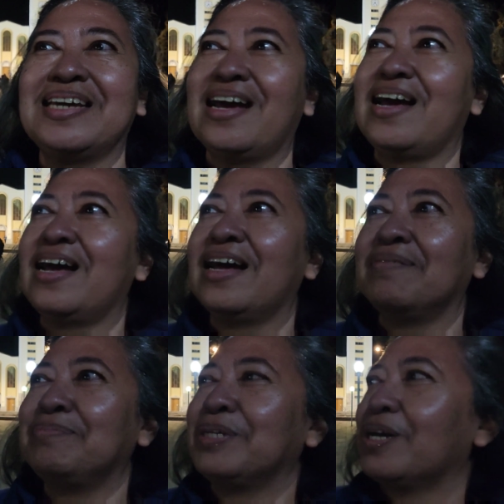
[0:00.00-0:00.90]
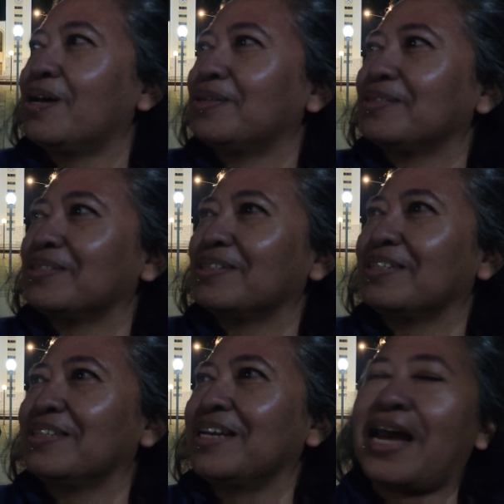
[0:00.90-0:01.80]
Yeah, because
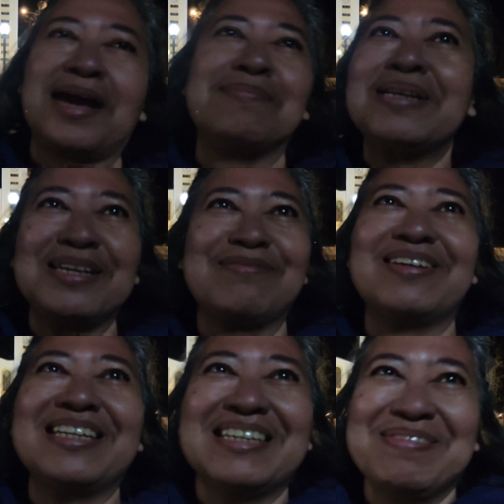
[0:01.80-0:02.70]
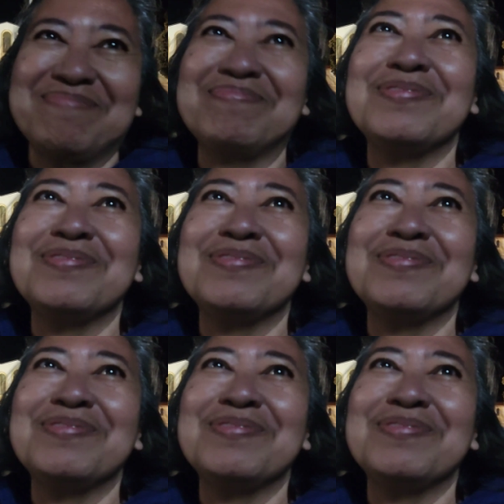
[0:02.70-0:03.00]
I believe in